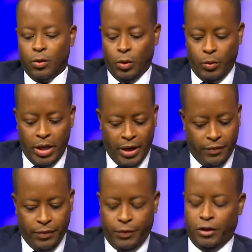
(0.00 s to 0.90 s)
we
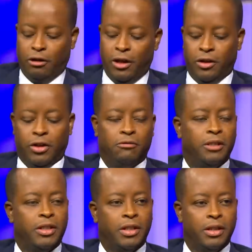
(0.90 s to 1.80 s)
have the first graduation
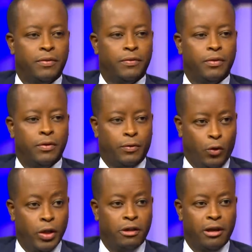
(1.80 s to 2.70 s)
rate to hit,
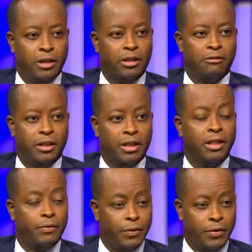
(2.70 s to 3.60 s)
4-year graduation rate to
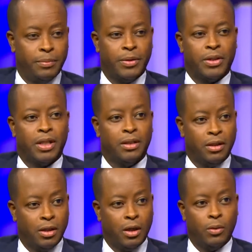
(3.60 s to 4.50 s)
hit 50%
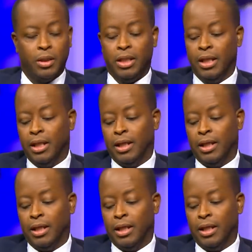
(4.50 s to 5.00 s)
at Howard.